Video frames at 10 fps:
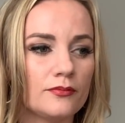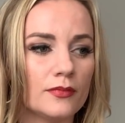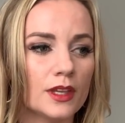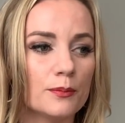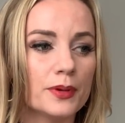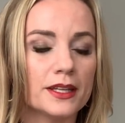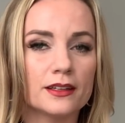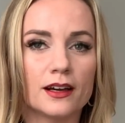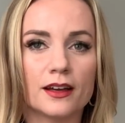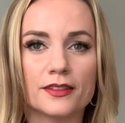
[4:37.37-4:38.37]
But
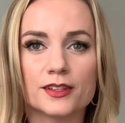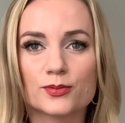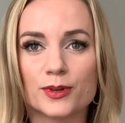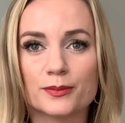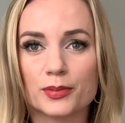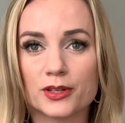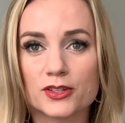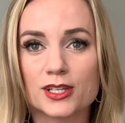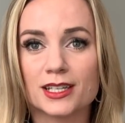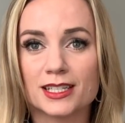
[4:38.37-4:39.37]
this one
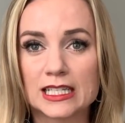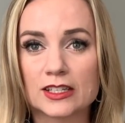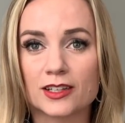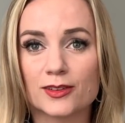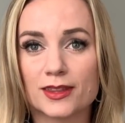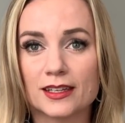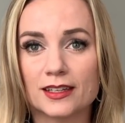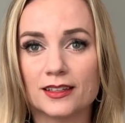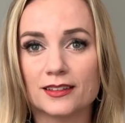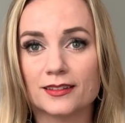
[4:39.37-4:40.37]
person dealing with it
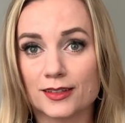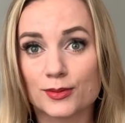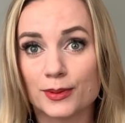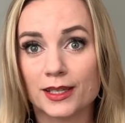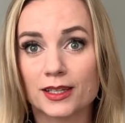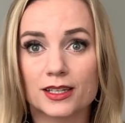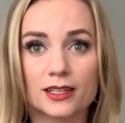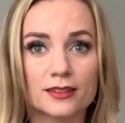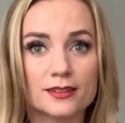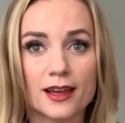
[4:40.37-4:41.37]
this week
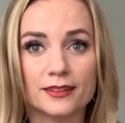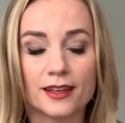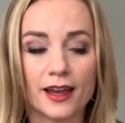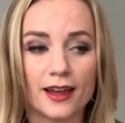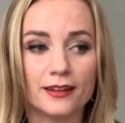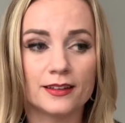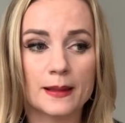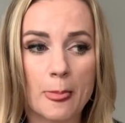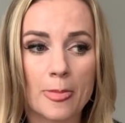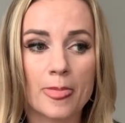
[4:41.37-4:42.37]
said that
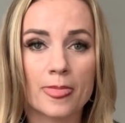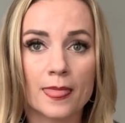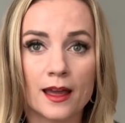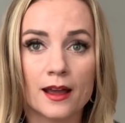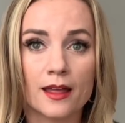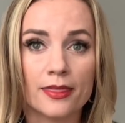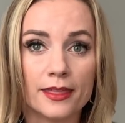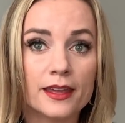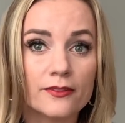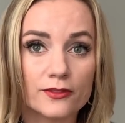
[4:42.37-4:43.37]

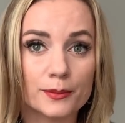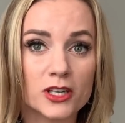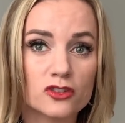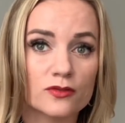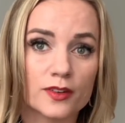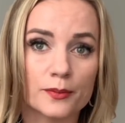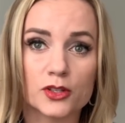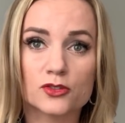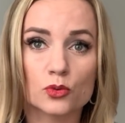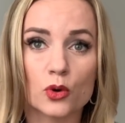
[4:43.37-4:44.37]
the information from
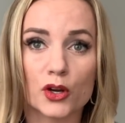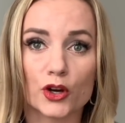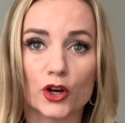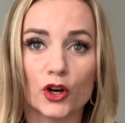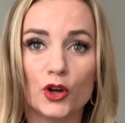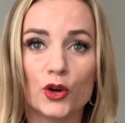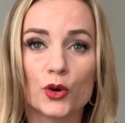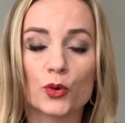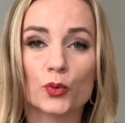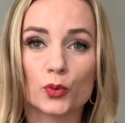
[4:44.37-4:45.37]
this lawyer
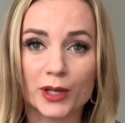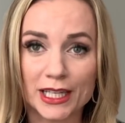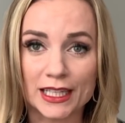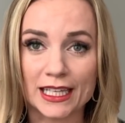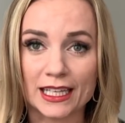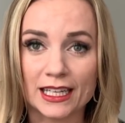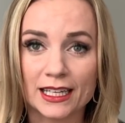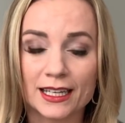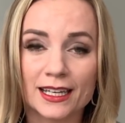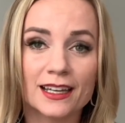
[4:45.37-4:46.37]
really
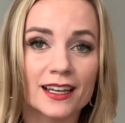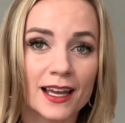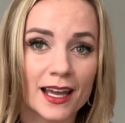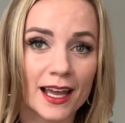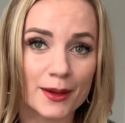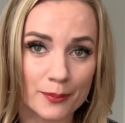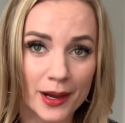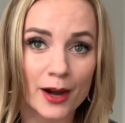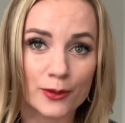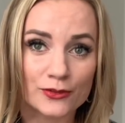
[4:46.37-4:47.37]

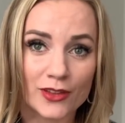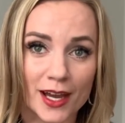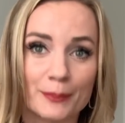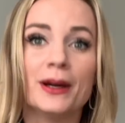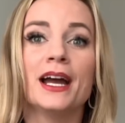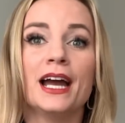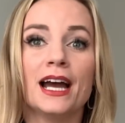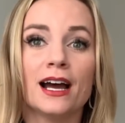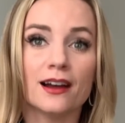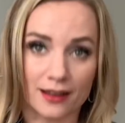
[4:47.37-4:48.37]
empowered them
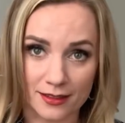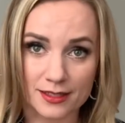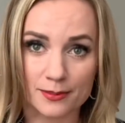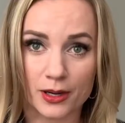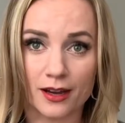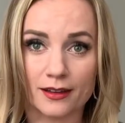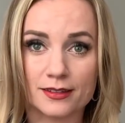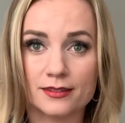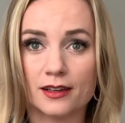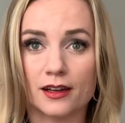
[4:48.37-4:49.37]
against the
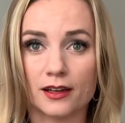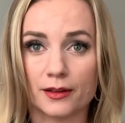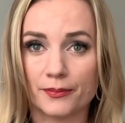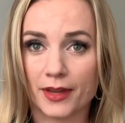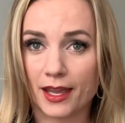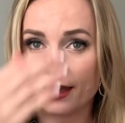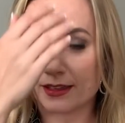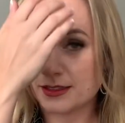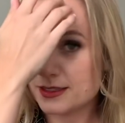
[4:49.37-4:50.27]
boss, and